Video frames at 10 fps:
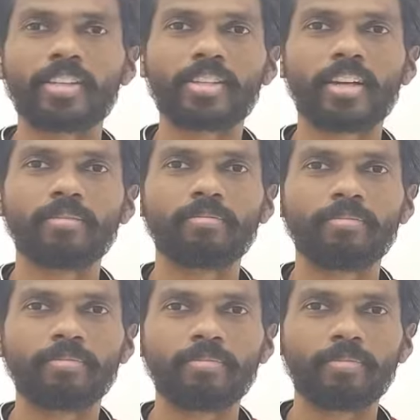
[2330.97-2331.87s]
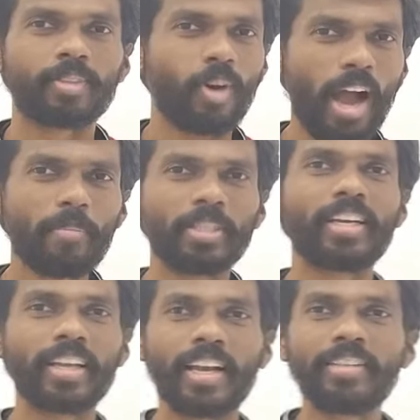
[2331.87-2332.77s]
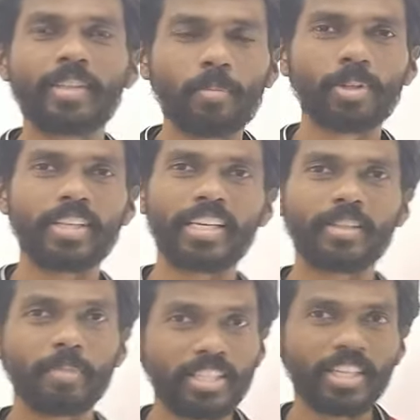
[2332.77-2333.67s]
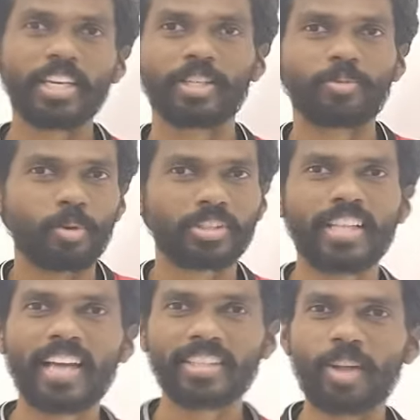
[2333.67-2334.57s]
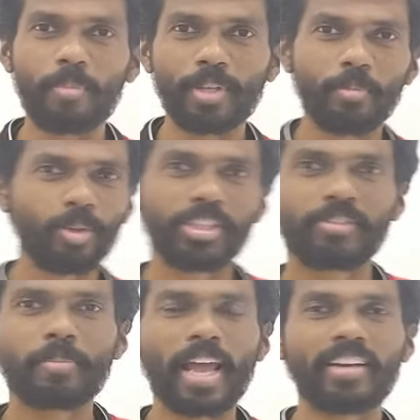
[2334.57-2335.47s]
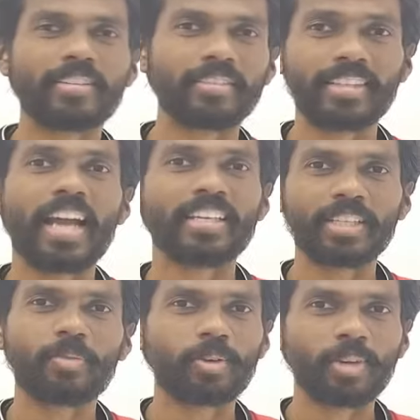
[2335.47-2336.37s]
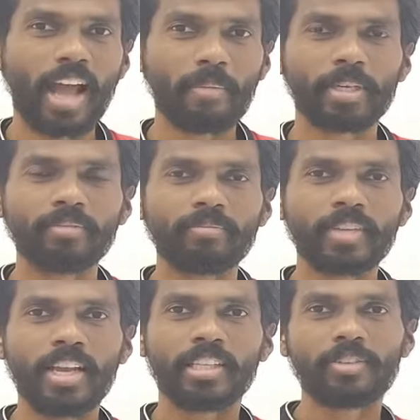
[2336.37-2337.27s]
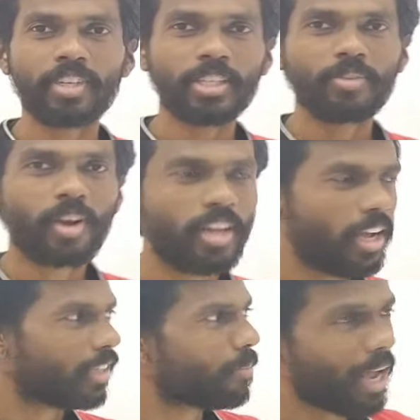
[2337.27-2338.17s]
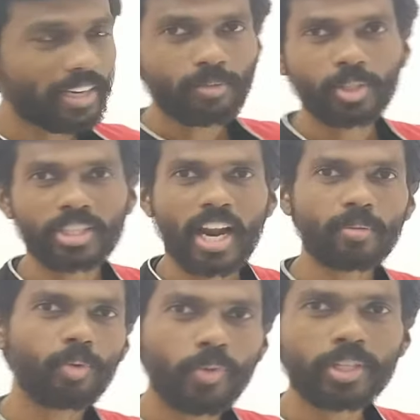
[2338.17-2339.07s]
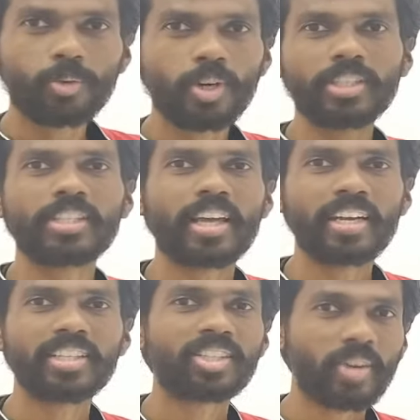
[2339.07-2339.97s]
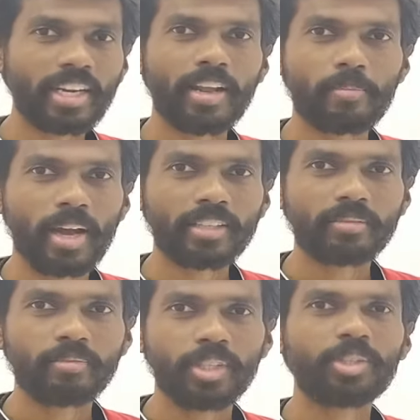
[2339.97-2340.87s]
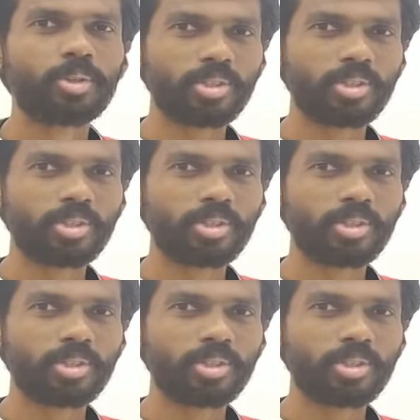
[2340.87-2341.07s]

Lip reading: the Sun? So hypothetically, suppose there is a mysterious force that stopped the motion of the planet. In that case, what would happen? See, first of all, the planet would start moving towards the Sun in a straight line path due to